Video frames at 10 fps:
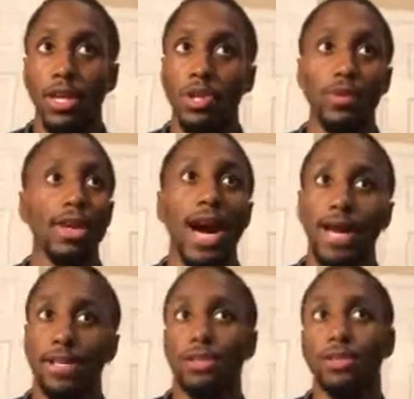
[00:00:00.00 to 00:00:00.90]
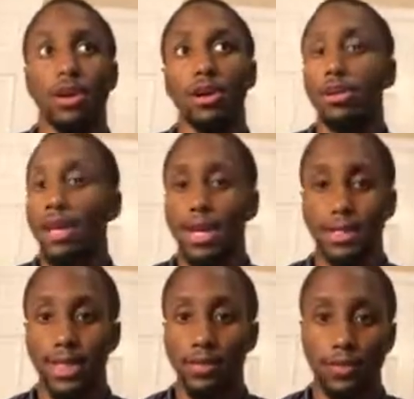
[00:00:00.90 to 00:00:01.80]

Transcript: You got to start, like I said